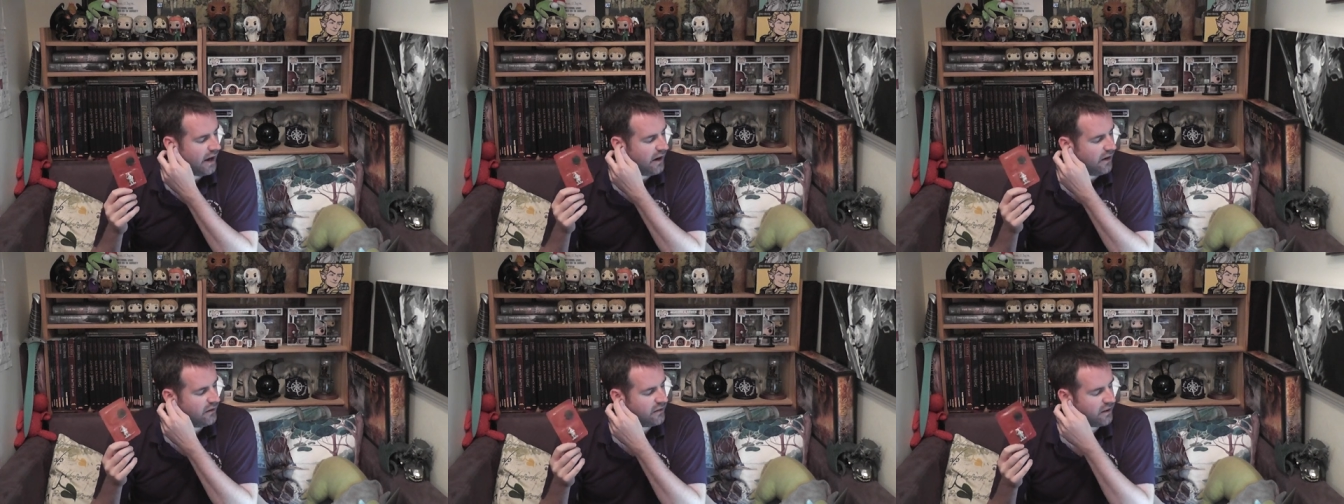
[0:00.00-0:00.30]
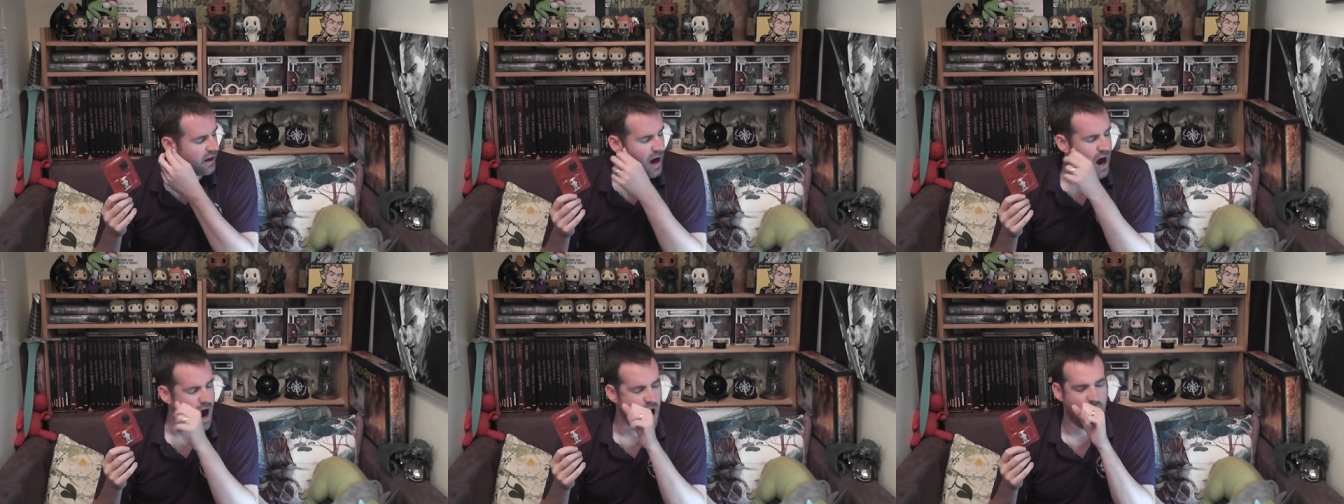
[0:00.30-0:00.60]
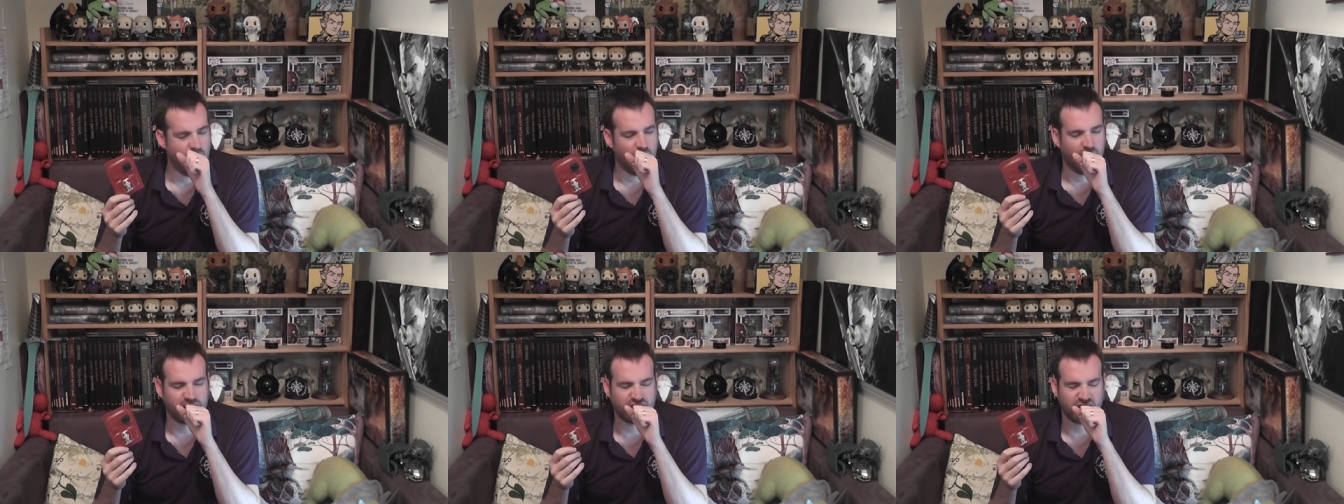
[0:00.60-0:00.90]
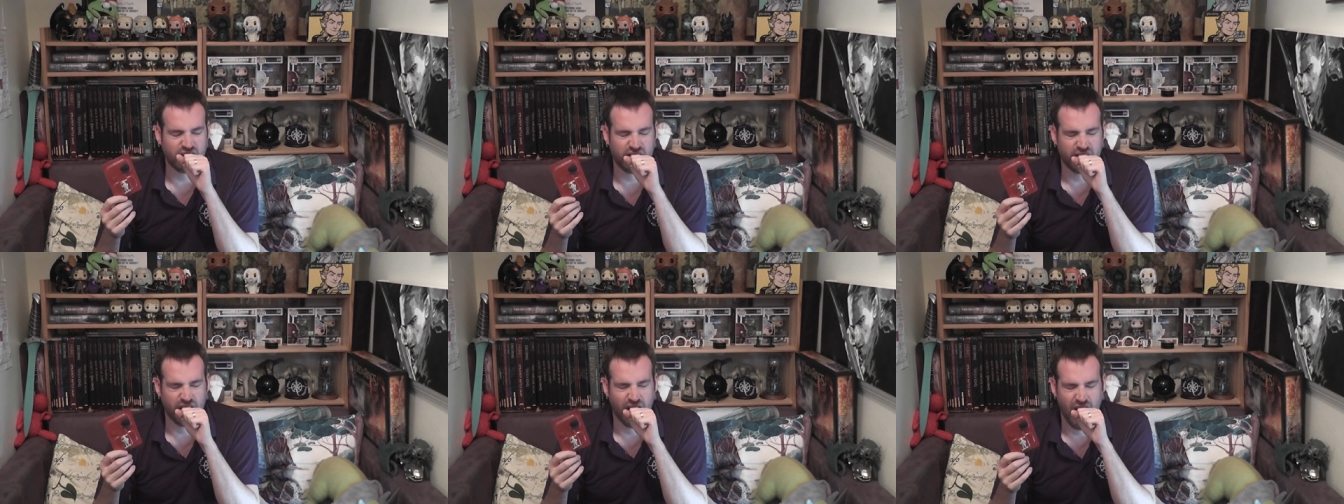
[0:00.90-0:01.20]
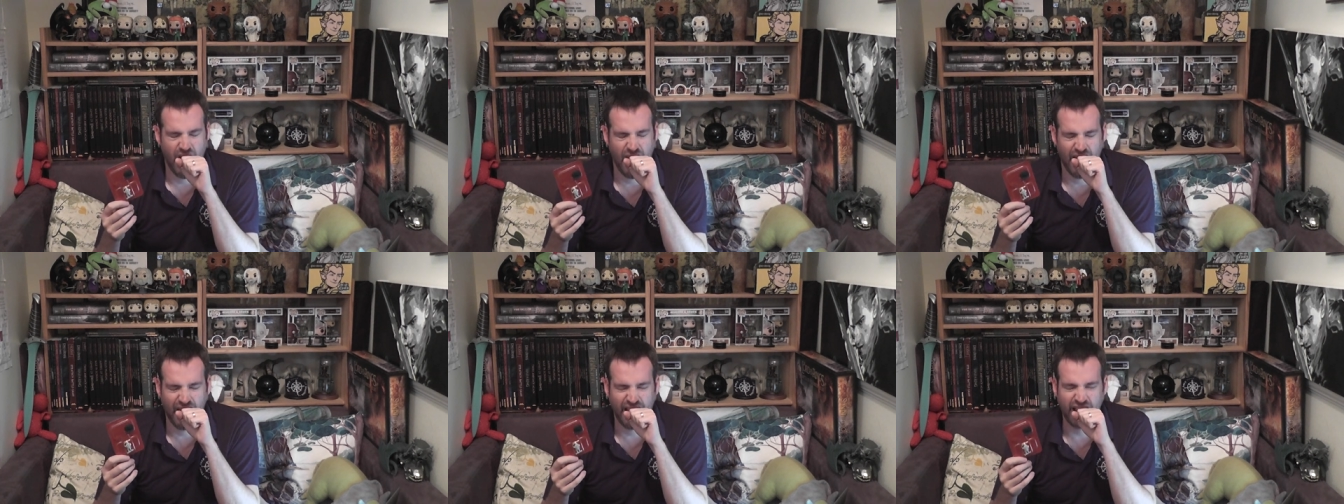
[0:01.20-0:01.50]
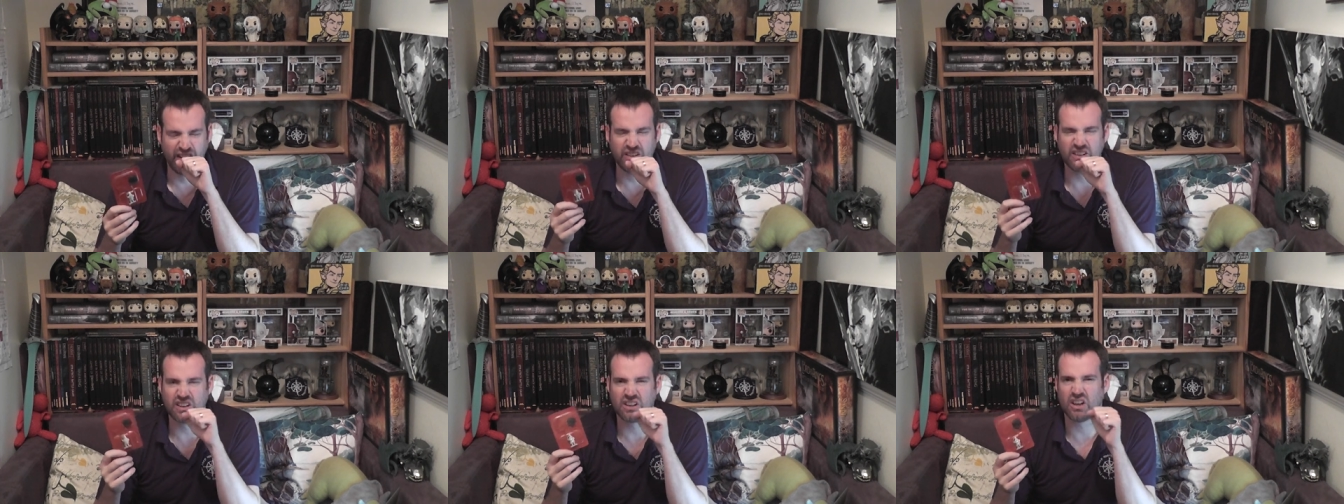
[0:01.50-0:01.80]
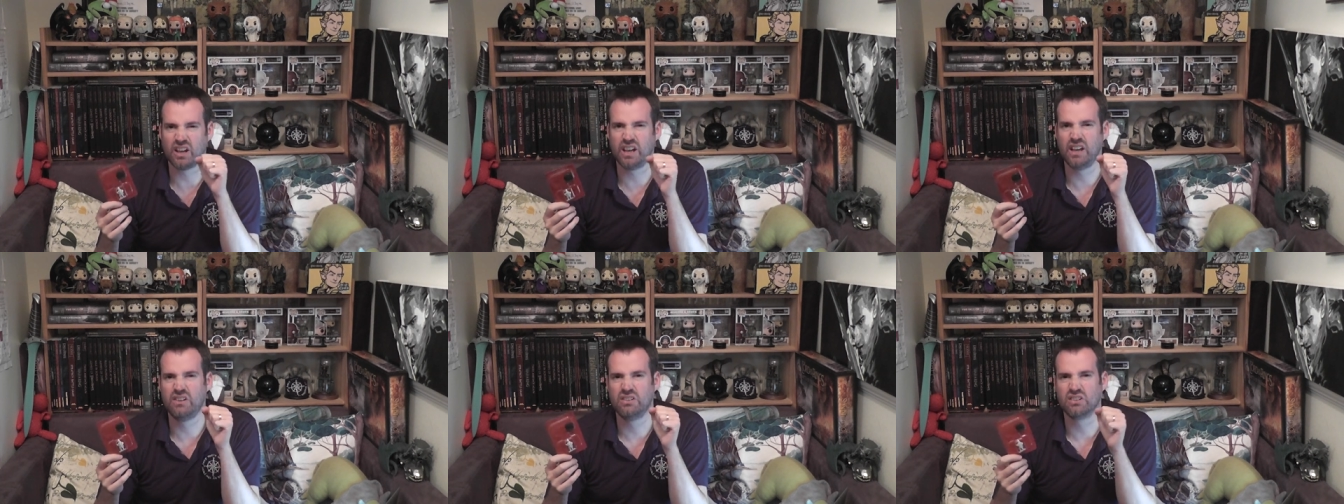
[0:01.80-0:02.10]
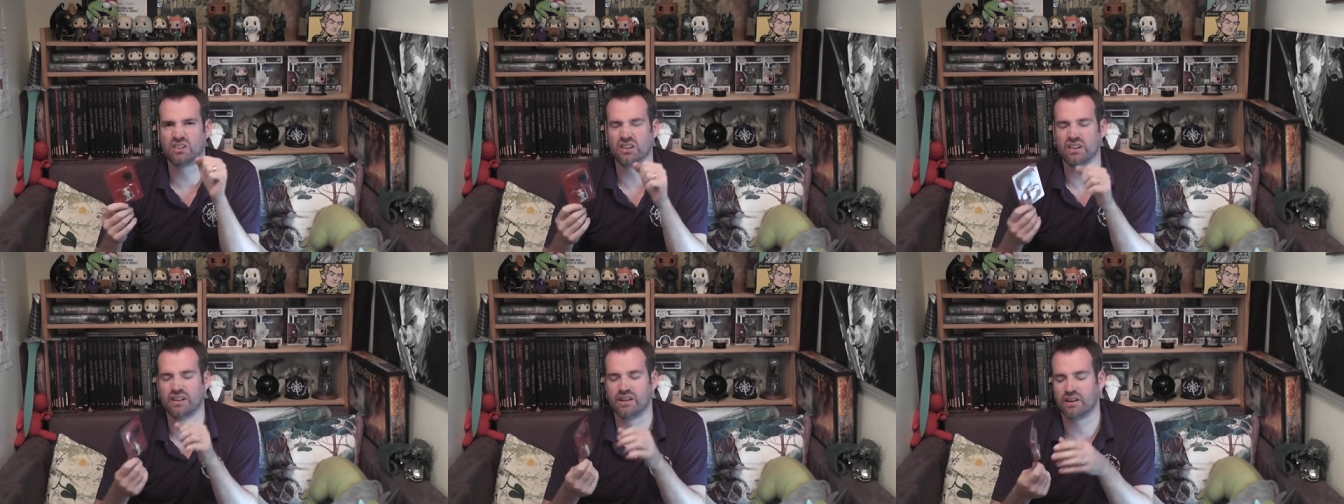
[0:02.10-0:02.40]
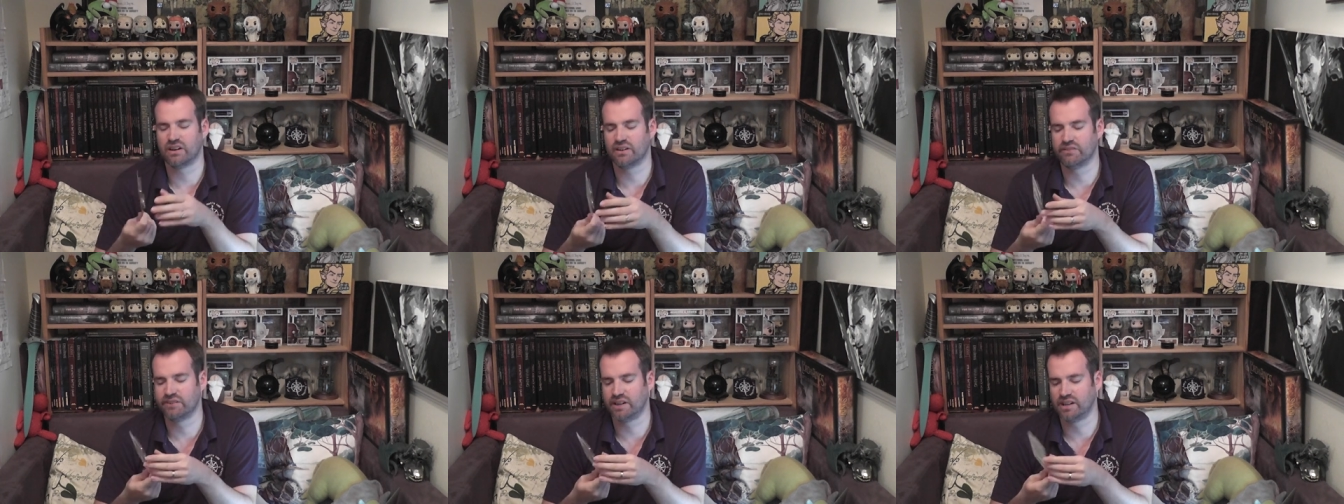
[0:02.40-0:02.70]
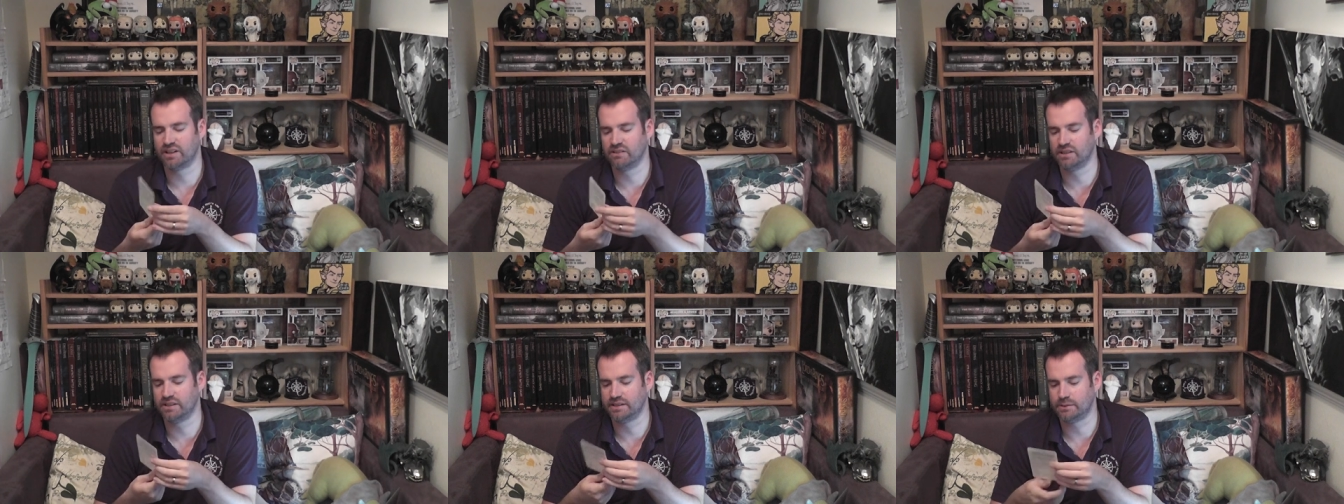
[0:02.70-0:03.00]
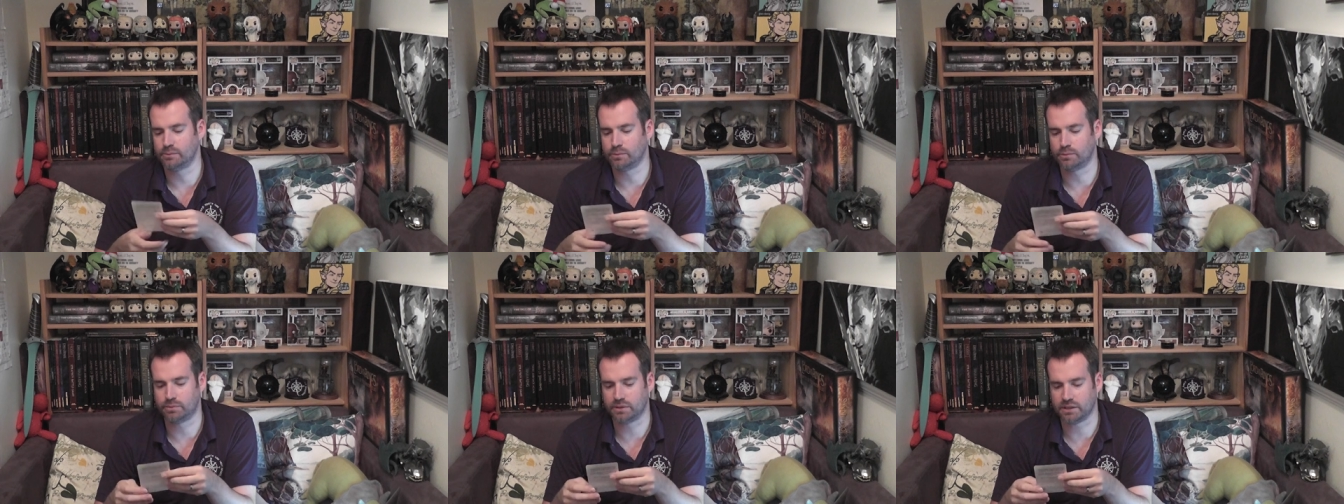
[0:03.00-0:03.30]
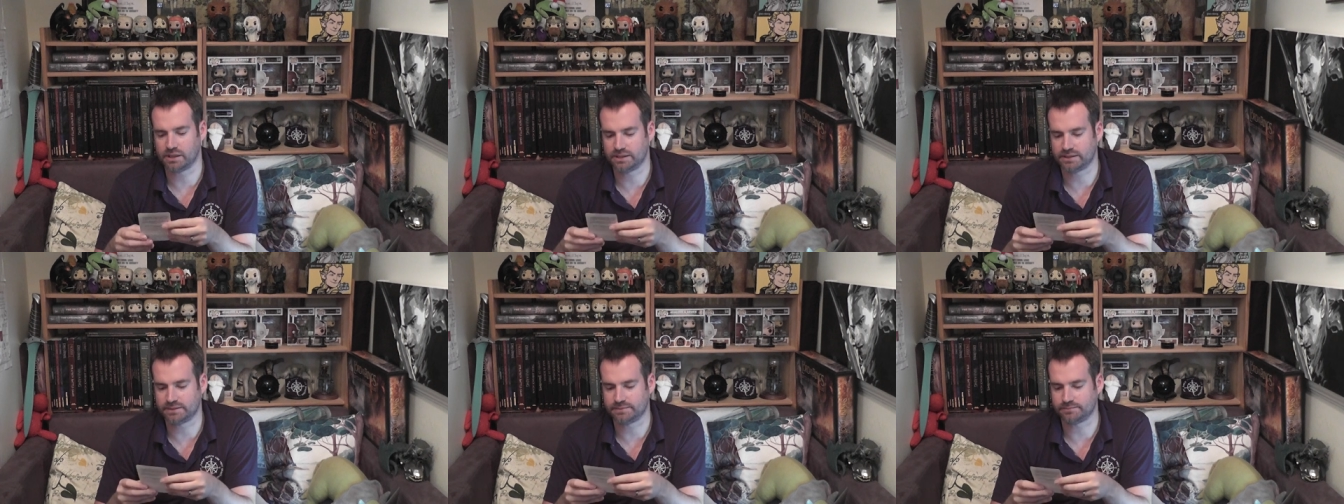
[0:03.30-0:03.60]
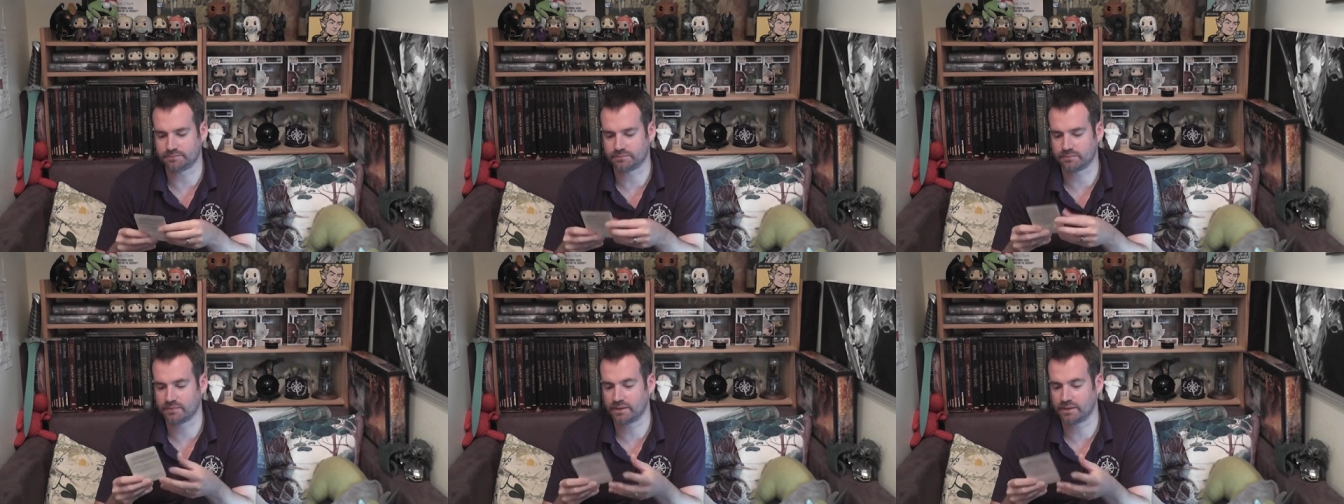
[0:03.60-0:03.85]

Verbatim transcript: he was, a, oh, excuse, he was on there at a very reasonable price.